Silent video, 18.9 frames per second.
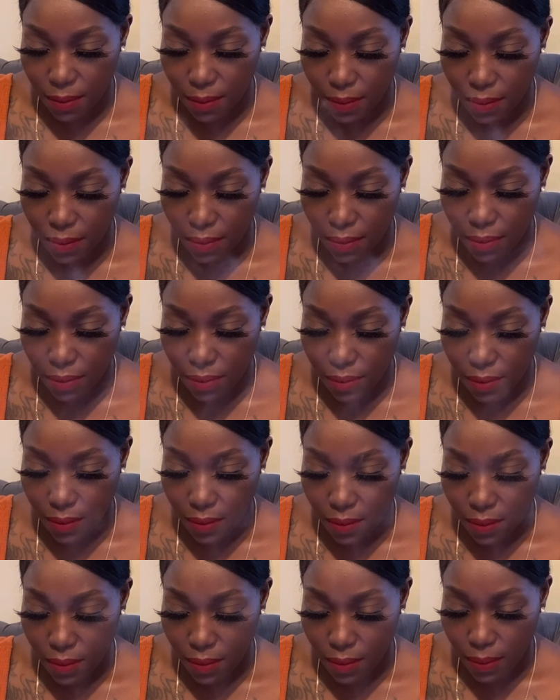
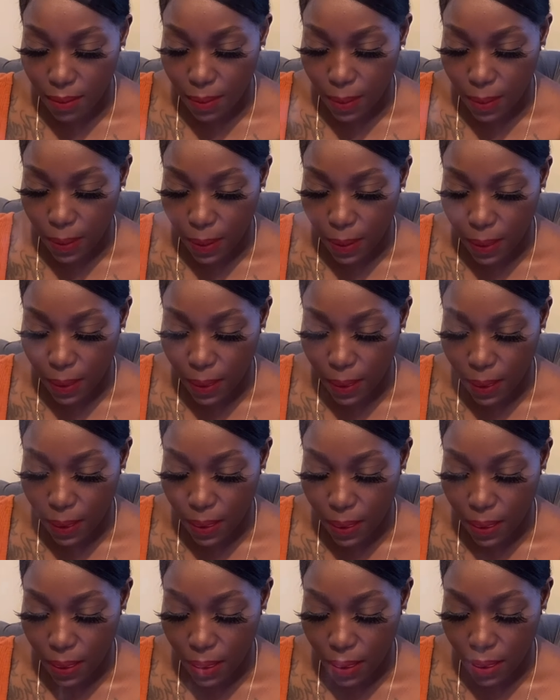
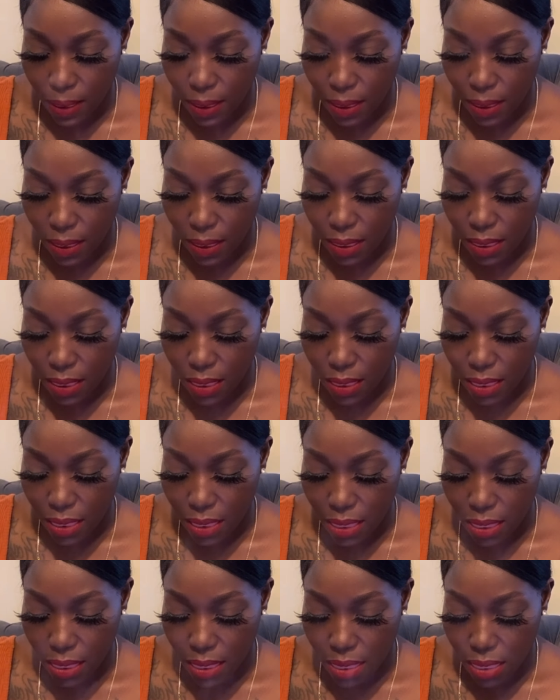
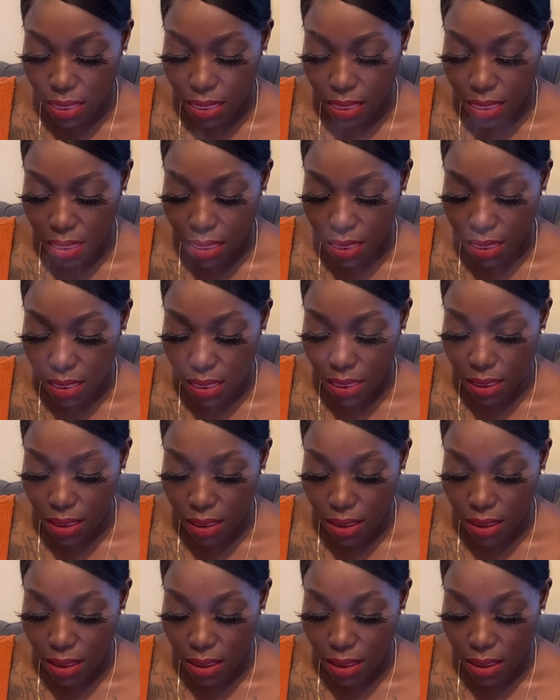(no one is talking)